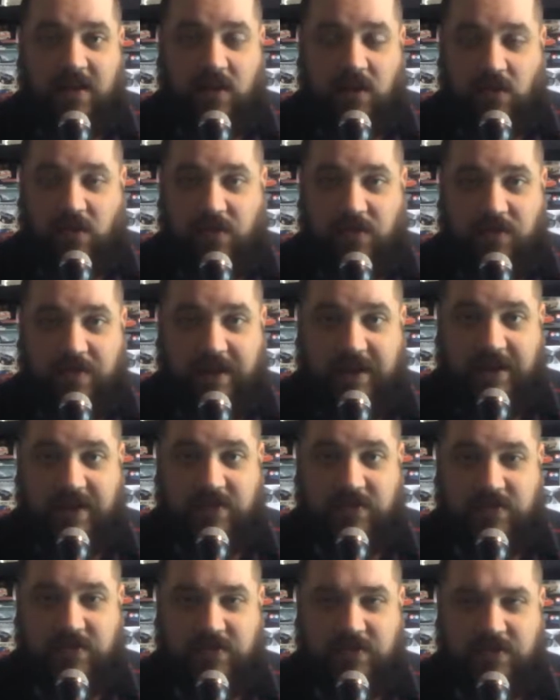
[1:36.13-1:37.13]
Although I
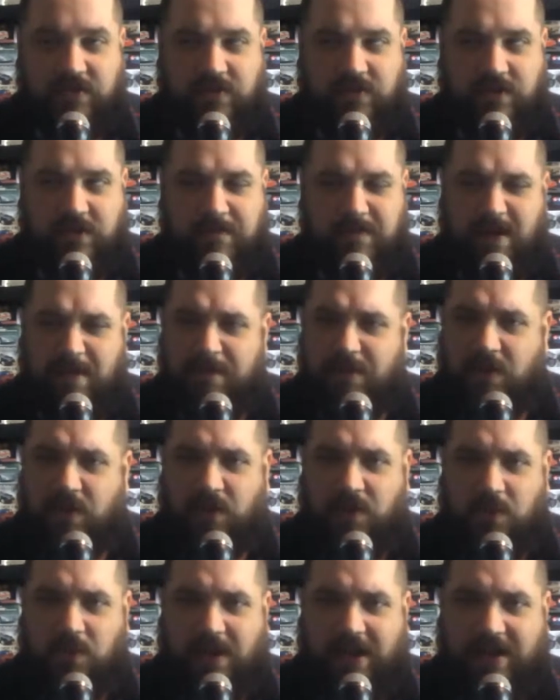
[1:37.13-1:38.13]
guess it might be a
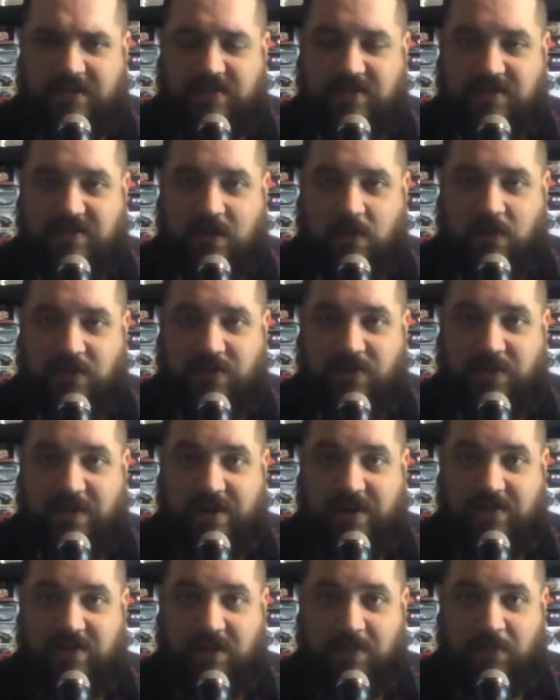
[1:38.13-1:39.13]
little while since that
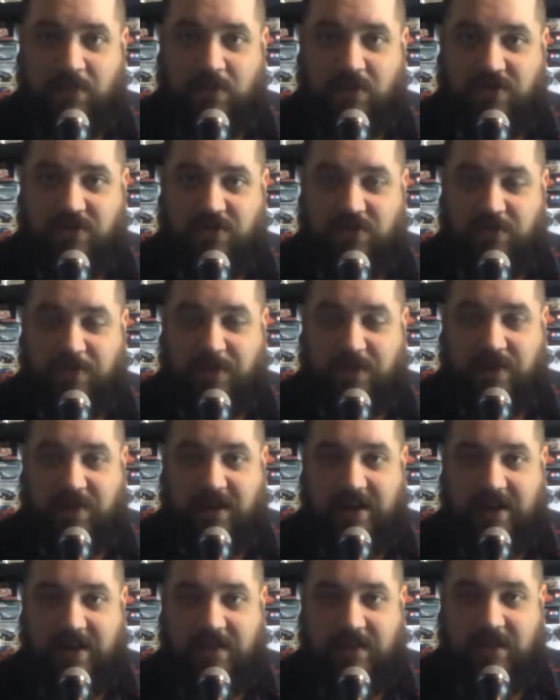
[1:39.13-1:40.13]
1/20 scale Porsche has been
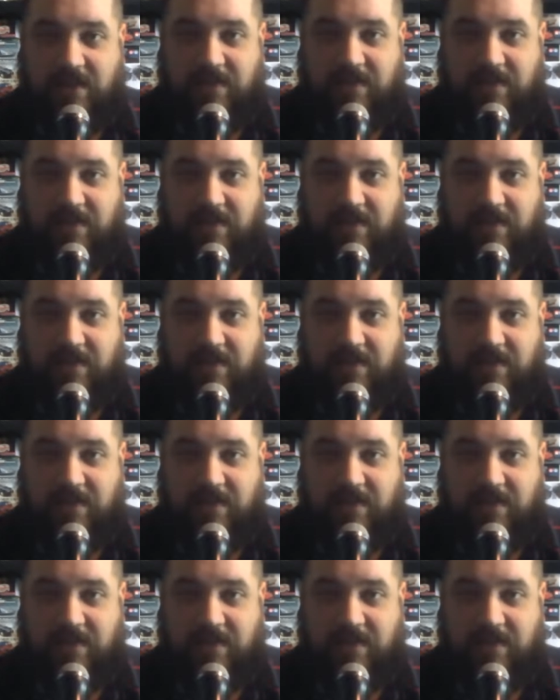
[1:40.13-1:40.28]
around.